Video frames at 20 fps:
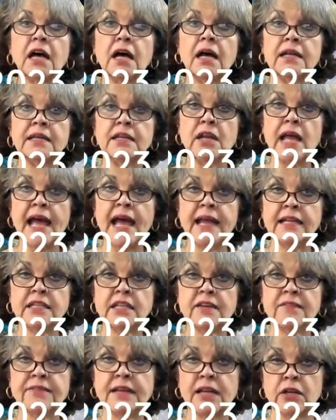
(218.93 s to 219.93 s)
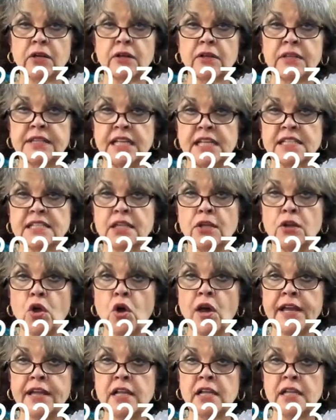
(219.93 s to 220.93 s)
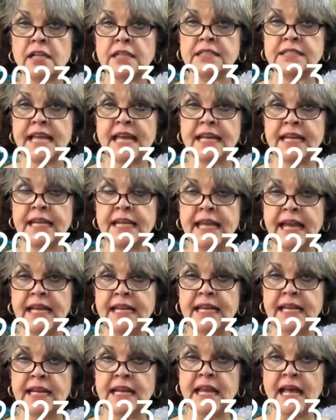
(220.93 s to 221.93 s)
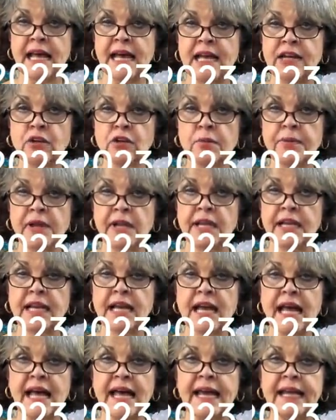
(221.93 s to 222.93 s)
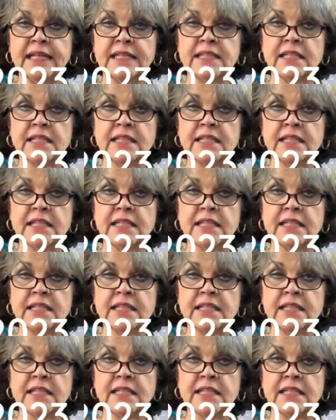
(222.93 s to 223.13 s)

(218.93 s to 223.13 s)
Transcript: Knight of earth is loyal, dedicated, honorable, and kind.